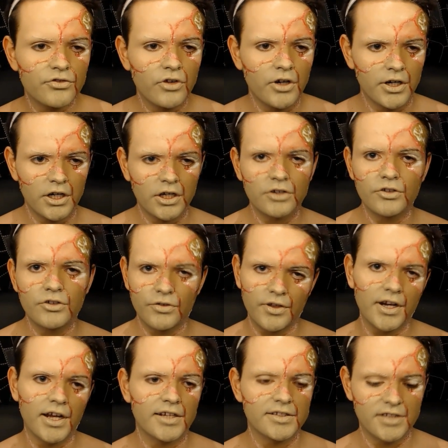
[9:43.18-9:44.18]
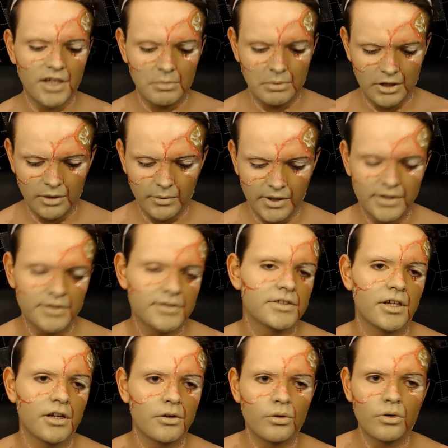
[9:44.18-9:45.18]
that's drying, I can do the next step anyway,
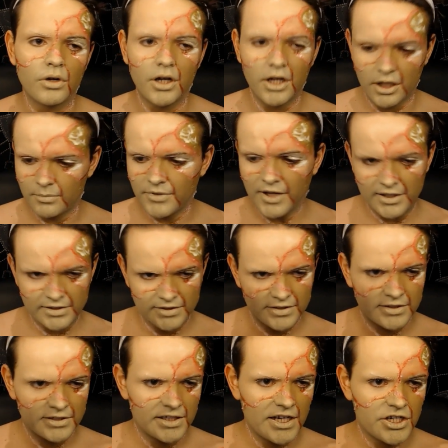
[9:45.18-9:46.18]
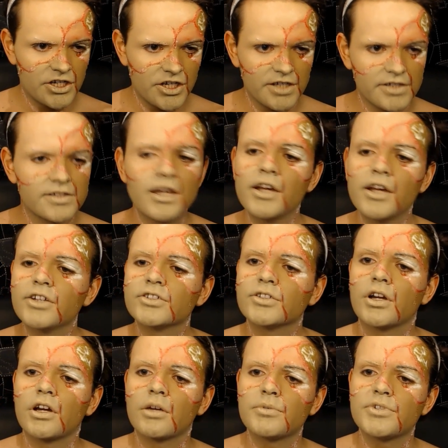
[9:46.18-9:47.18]
so um, that's the stitches.
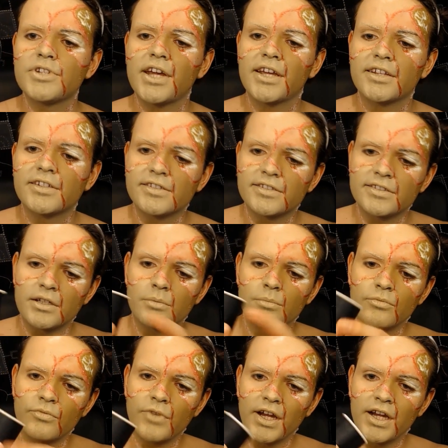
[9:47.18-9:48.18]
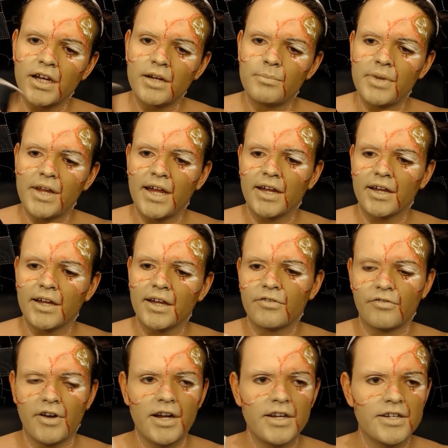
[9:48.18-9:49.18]
So I'm going to be taking some regular black
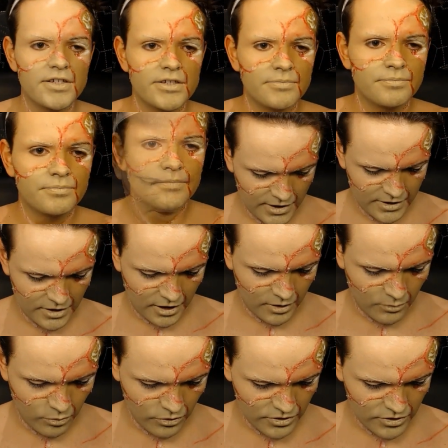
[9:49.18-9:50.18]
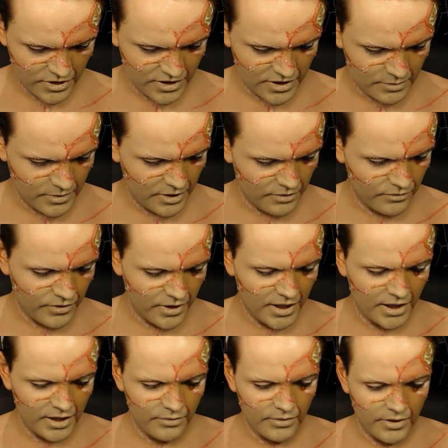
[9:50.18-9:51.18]
thread, and I want it to be
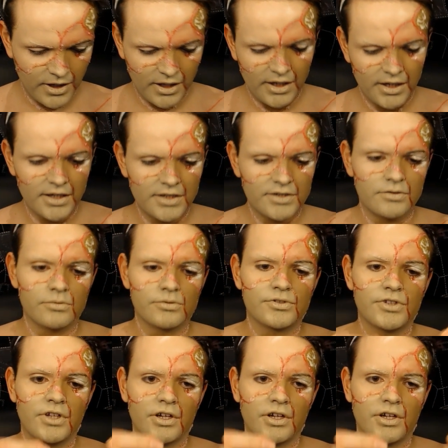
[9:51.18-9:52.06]
really, really little,